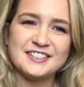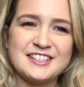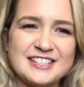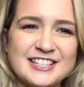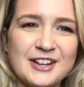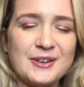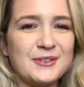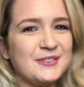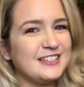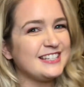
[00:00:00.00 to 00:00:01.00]
So
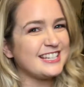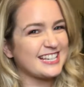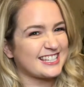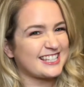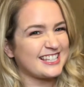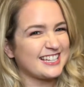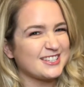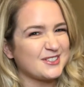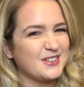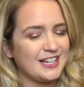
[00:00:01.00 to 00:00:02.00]
yes, that's a
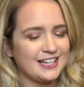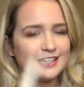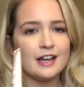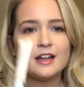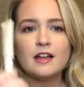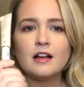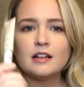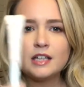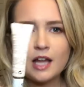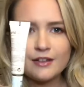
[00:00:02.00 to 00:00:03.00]
win.
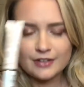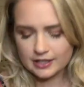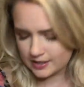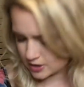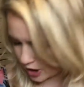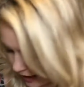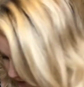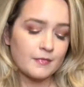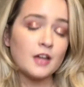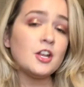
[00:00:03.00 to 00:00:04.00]
Love it, it's great.
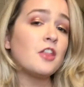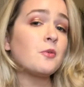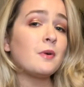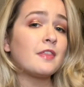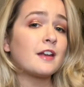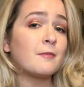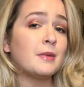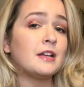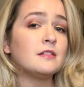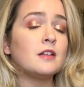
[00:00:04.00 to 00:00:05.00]
Another one that I've
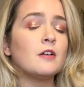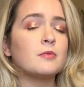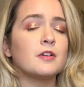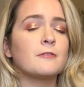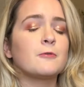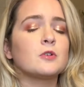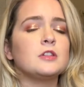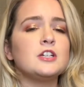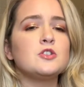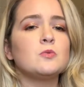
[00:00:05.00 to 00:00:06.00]
been in love with for
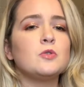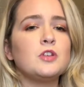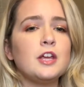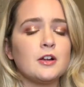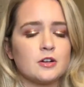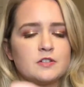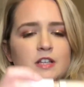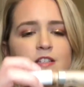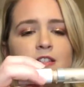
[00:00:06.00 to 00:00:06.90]
literal years is